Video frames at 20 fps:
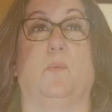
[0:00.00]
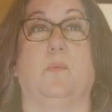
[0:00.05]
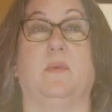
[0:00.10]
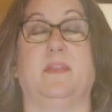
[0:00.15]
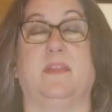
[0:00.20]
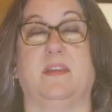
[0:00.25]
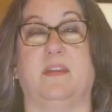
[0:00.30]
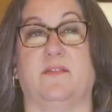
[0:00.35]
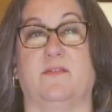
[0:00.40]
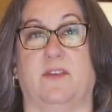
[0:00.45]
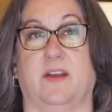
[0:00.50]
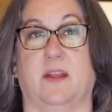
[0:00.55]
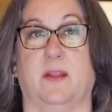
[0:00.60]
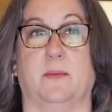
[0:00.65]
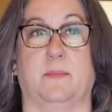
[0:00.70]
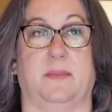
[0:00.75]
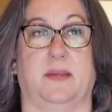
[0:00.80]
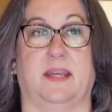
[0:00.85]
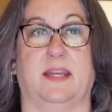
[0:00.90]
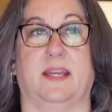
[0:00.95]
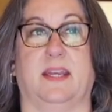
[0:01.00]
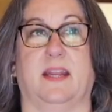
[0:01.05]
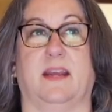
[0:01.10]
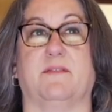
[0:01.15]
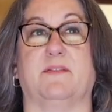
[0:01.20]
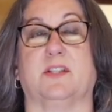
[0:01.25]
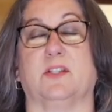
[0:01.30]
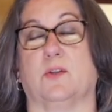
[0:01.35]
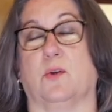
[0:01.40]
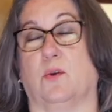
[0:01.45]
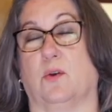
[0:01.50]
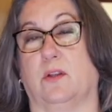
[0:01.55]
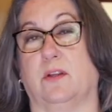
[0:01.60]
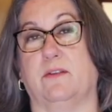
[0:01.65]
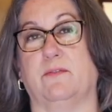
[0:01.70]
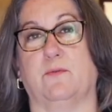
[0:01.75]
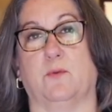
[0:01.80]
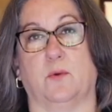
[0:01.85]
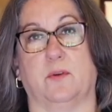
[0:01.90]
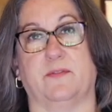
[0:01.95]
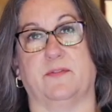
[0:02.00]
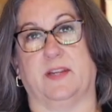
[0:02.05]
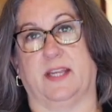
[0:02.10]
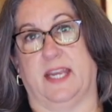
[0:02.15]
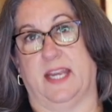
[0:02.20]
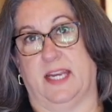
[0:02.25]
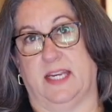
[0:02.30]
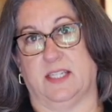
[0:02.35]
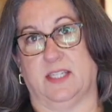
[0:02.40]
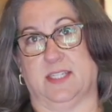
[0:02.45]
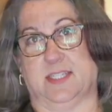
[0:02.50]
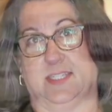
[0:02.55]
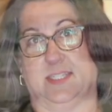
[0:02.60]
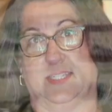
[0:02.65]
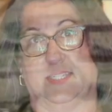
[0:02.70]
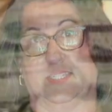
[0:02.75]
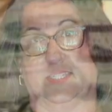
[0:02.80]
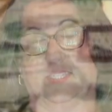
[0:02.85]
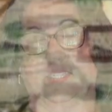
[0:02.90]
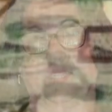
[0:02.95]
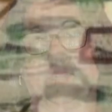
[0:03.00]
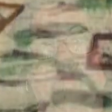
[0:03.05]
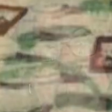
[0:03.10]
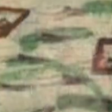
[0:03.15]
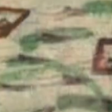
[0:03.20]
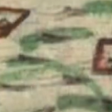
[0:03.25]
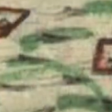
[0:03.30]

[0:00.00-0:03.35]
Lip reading: With the development of its early fortification system,